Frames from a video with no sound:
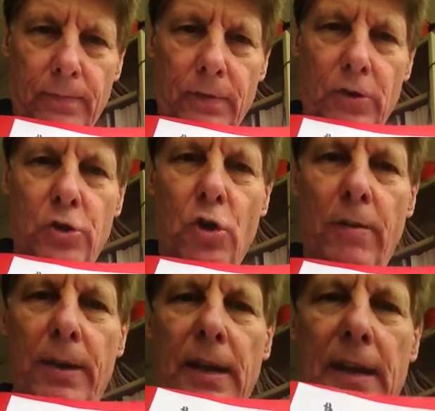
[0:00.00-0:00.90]
There's going
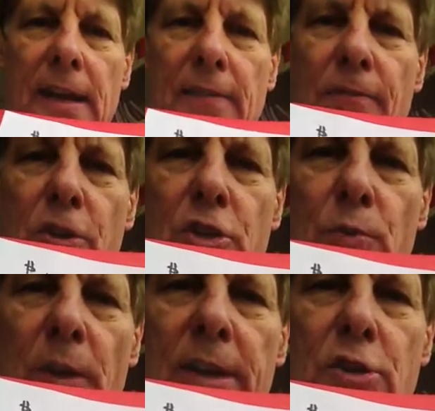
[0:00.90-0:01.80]
to be an inverse
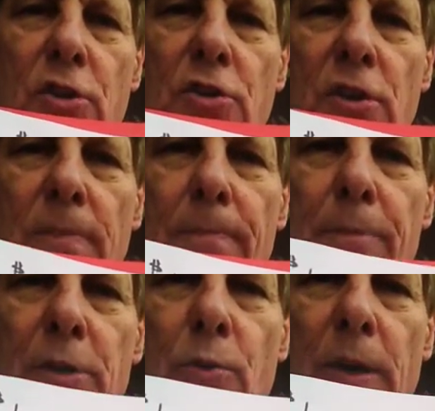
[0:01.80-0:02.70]
relationship
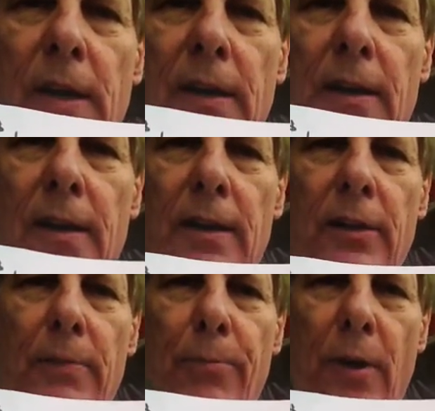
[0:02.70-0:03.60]
between
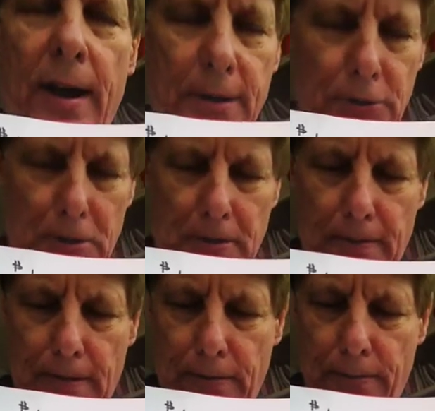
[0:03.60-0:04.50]
the price
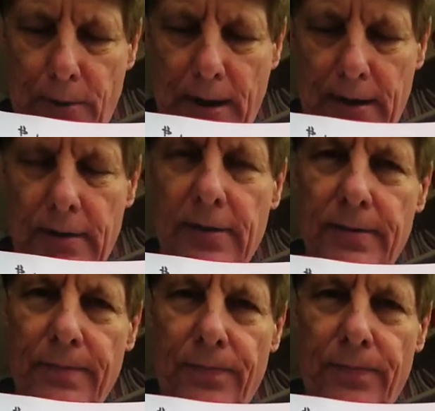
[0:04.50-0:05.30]
of the product